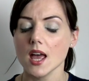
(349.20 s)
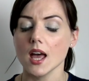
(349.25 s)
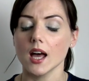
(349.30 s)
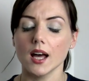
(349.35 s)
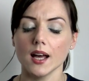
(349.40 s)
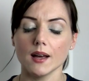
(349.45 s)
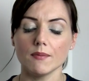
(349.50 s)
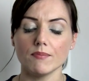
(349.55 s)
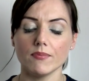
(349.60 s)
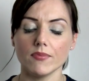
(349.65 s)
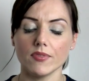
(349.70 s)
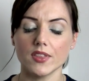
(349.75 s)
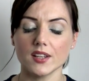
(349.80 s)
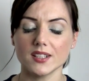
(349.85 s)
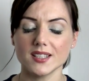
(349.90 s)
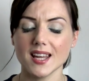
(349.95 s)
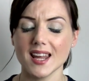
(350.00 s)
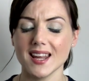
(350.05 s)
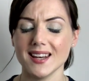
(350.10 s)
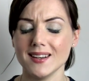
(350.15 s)
The
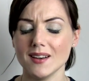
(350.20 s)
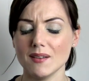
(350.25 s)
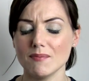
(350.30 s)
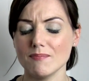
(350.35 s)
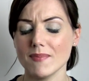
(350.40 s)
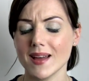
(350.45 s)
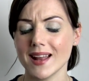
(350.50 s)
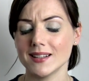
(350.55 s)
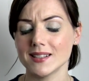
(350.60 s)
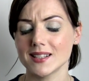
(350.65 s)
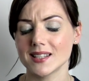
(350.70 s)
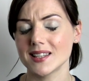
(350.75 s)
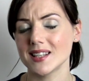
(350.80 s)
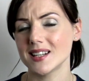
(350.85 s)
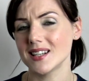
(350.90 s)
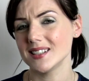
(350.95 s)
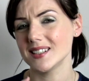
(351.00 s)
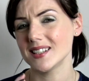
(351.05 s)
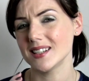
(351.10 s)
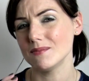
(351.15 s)
tin meant
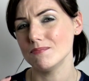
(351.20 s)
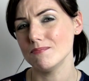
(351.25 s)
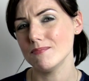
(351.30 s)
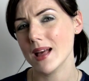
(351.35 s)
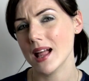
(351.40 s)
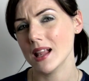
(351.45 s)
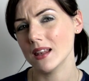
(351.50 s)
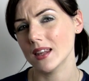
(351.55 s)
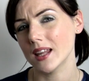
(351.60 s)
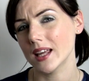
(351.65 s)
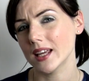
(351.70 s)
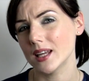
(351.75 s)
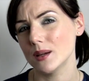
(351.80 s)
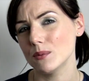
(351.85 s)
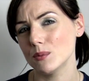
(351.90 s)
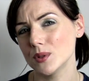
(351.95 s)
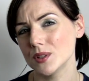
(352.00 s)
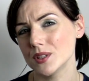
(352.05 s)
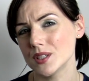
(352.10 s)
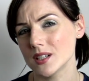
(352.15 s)
that it didn't melt like it
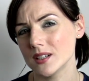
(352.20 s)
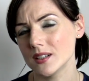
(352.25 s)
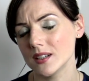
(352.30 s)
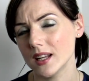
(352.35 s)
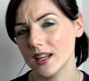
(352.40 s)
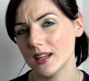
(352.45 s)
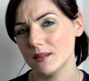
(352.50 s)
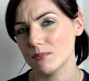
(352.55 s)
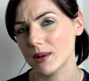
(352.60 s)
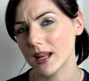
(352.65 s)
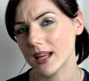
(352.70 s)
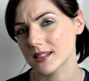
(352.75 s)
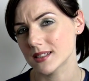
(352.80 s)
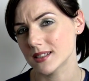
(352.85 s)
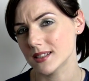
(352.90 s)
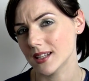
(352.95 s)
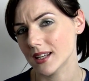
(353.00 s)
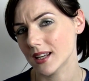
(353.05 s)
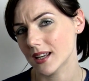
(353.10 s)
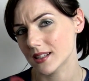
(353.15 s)
would in
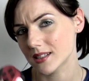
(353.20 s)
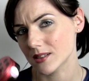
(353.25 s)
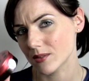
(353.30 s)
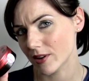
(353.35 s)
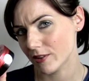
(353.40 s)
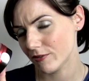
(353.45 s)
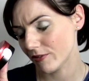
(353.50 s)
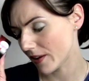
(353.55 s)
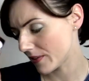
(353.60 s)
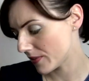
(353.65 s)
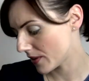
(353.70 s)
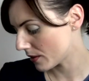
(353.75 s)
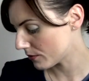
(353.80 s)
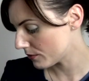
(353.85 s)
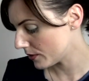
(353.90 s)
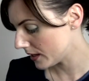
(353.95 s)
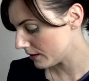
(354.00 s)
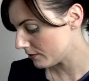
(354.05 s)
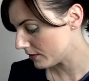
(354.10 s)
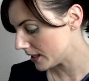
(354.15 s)
plastic, so I found that
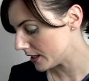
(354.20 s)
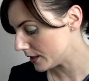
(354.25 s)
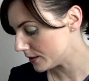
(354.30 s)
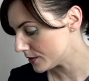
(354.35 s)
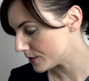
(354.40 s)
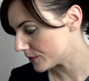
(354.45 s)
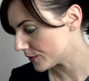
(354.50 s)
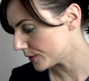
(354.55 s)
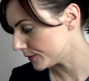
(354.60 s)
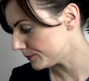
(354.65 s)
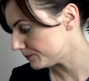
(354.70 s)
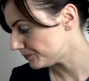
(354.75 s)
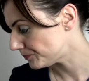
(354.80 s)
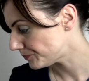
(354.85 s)
really, really useful.